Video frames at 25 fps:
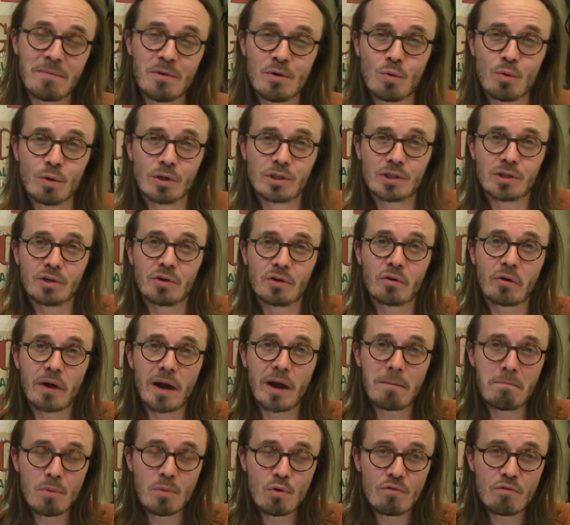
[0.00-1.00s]
you watch a
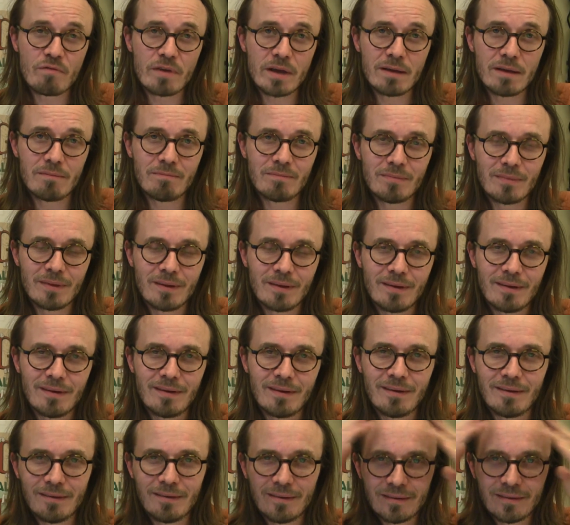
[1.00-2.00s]
great movie,
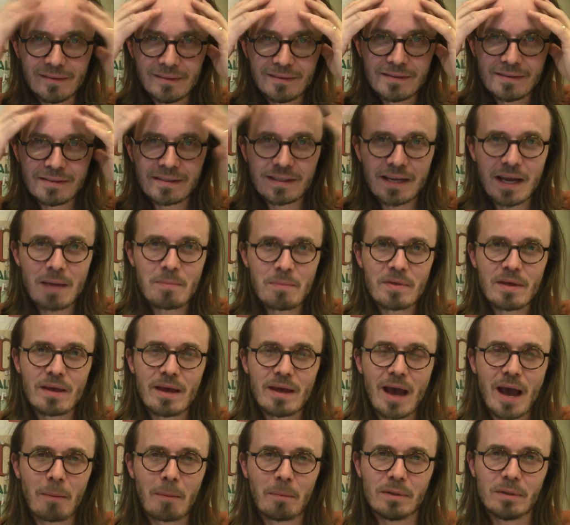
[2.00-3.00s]
same thing
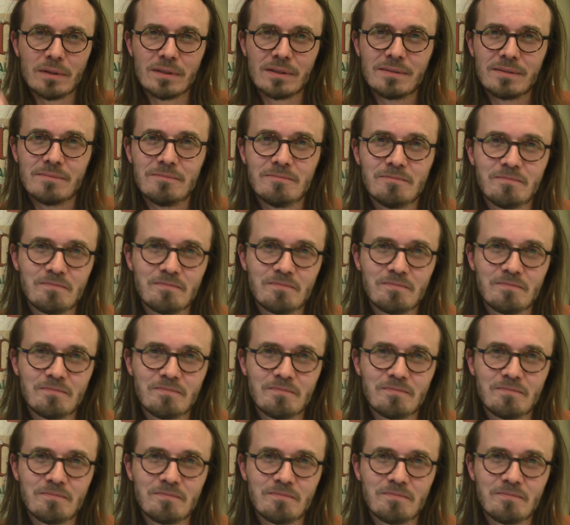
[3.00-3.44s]
happens.